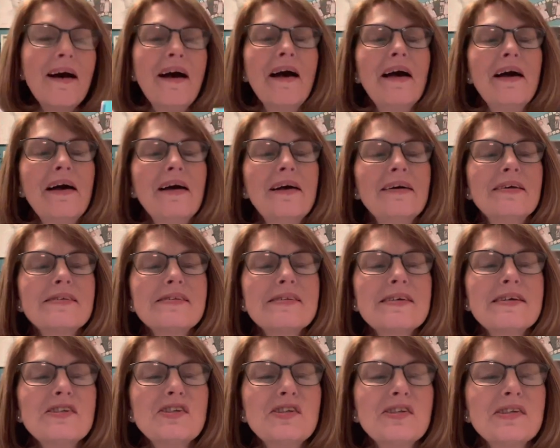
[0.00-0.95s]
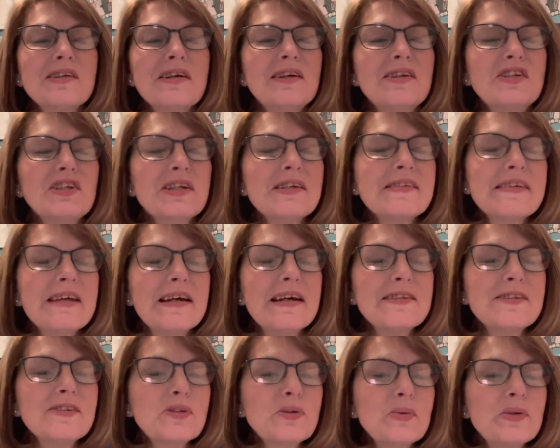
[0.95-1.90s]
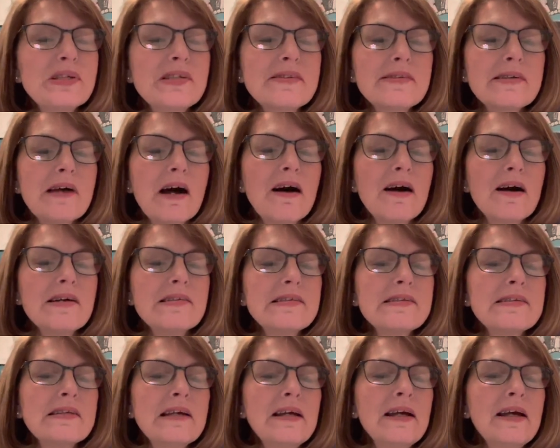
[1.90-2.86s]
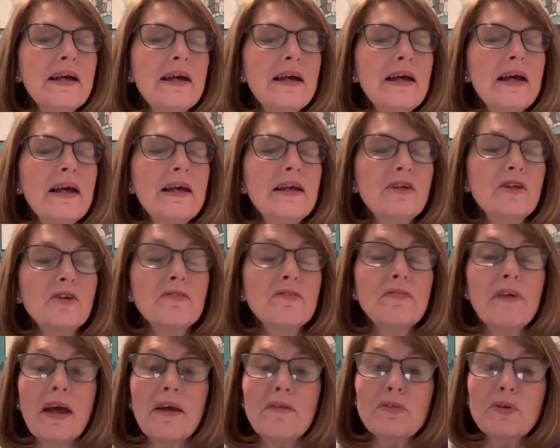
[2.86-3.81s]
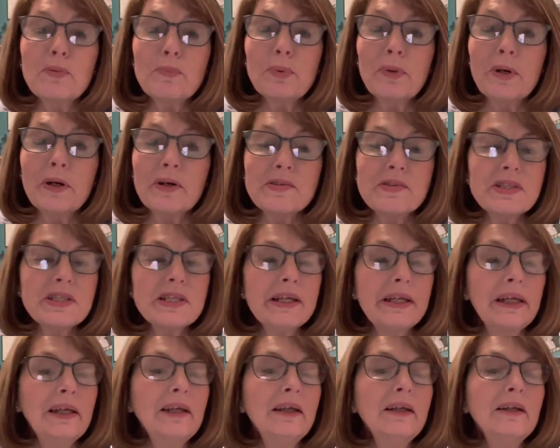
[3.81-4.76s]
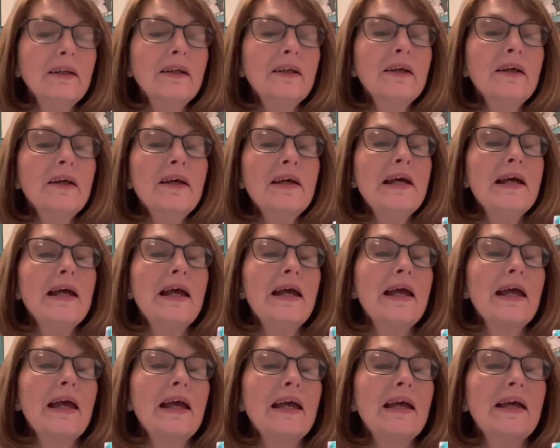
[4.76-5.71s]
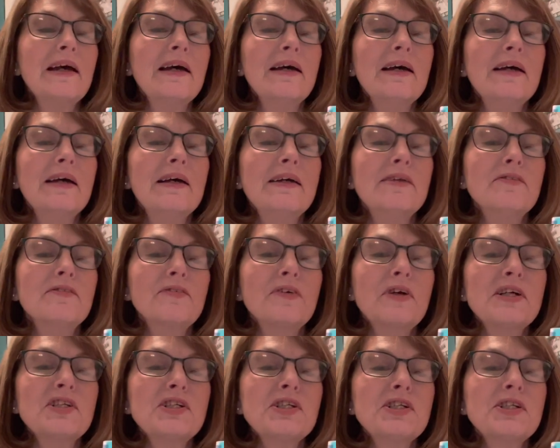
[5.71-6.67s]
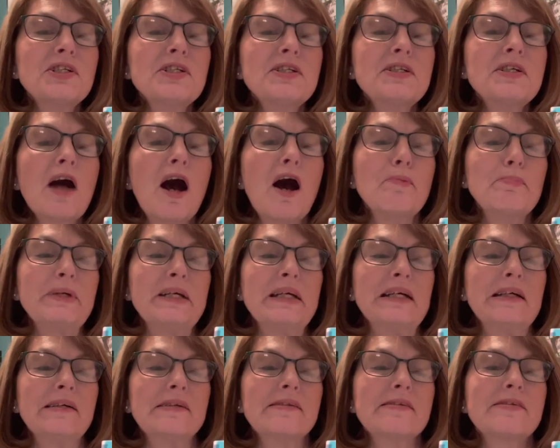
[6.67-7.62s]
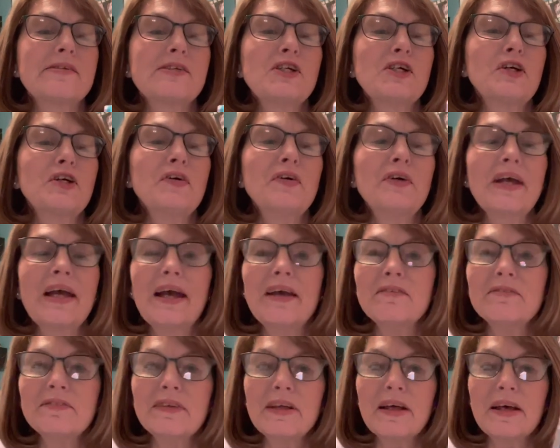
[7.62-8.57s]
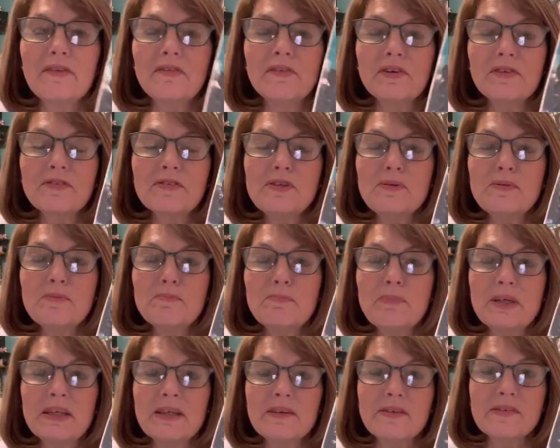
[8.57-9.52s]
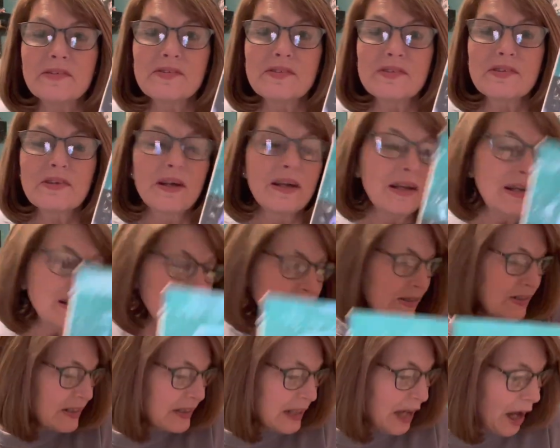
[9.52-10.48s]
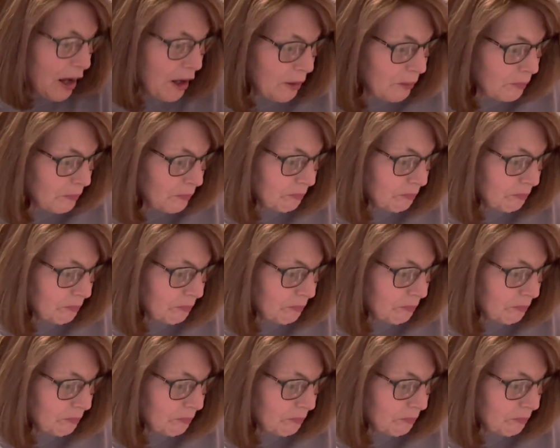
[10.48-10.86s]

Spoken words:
It says just add soy sauce, your favorite protein, and fresh toppings to create flavorful meals. So